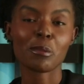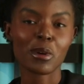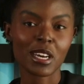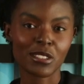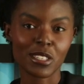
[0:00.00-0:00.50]

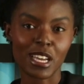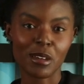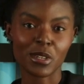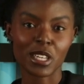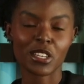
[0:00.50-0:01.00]
because the
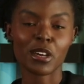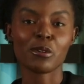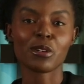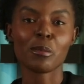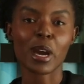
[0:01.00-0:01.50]
definition of
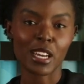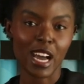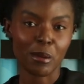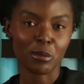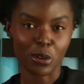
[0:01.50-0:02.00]
smart
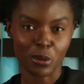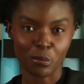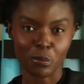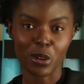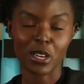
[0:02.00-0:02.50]
capital
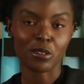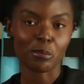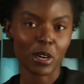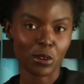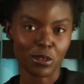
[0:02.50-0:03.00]
will
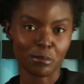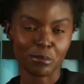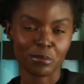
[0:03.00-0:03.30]
explode.